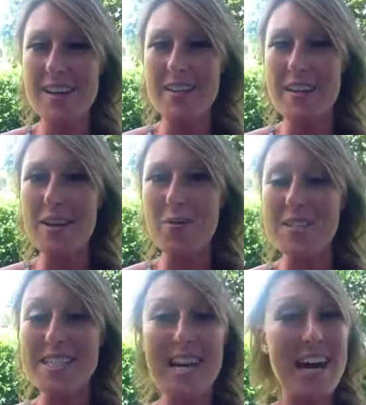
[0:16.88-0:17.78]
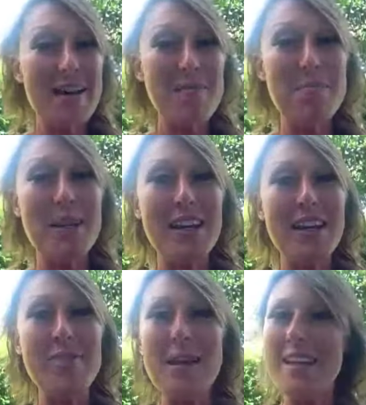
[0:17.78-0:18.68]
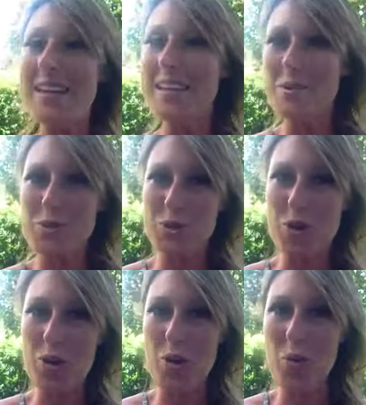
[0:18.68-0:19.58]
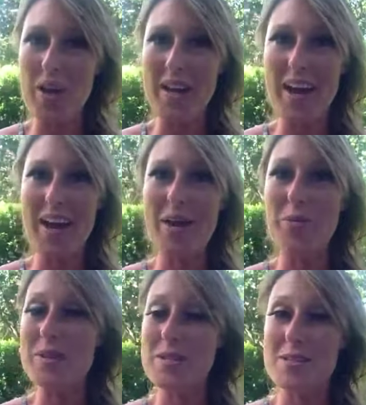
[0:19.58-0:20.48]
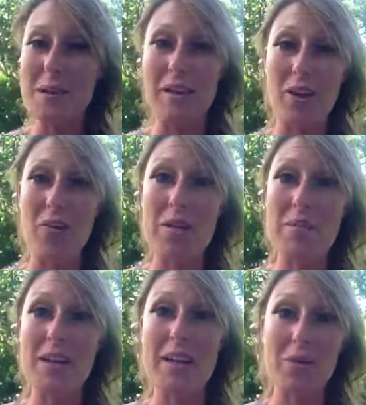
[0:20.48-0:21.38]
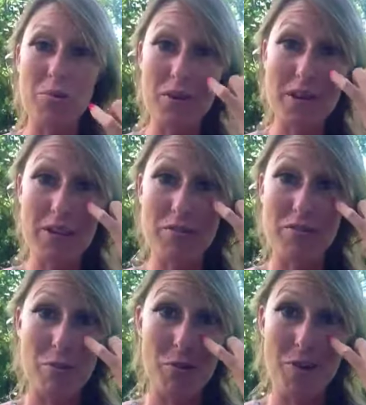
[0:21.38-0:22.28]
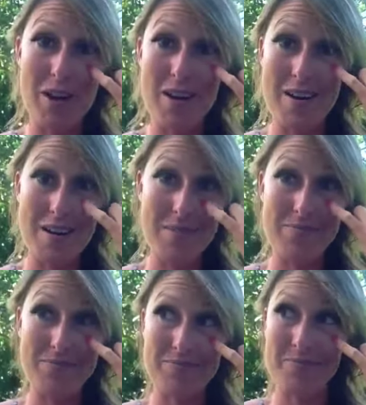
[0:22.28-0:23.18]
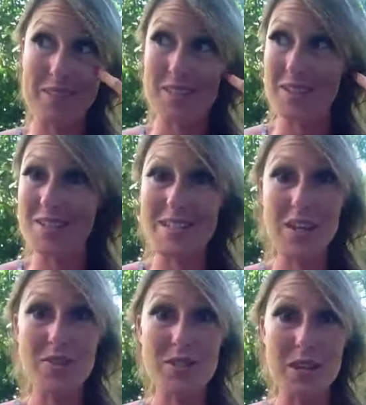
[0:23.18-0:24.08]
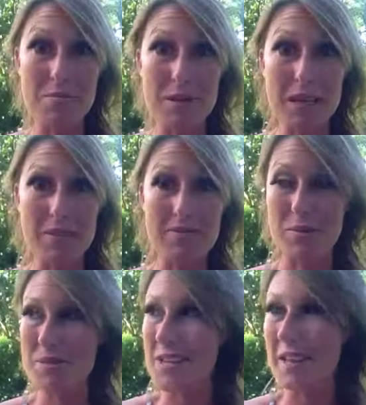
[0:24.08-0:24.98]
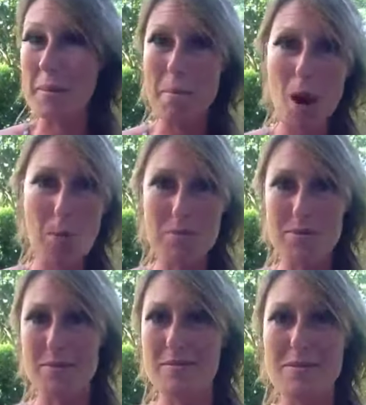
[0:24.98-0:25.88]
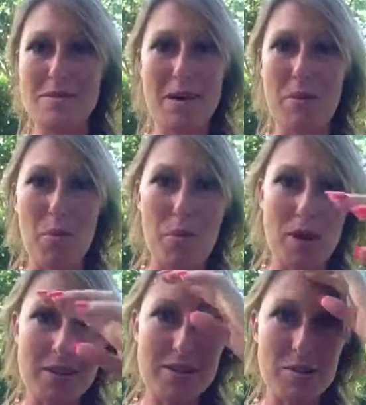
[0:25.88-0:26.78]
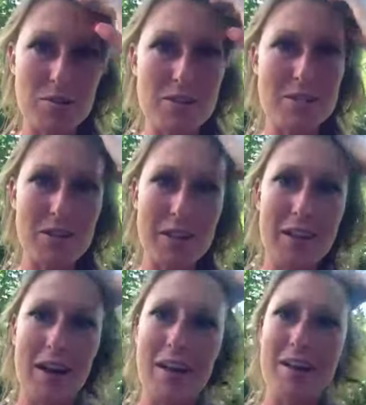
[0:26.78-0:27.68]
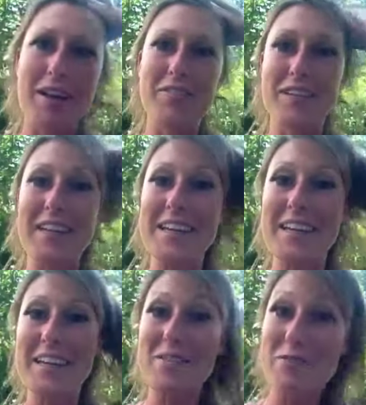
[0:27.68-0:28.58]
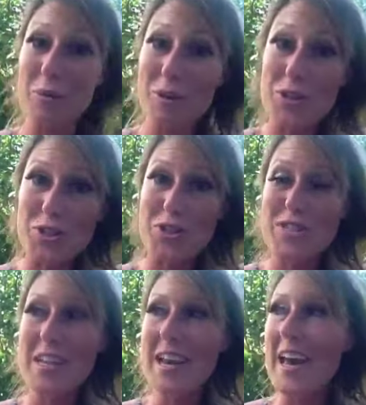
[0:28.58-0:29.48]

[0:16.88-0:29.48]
There was a time many, many years ago when I was making great money working for a sales company selling mops and demo products that you'd see on kind of late night infomercials.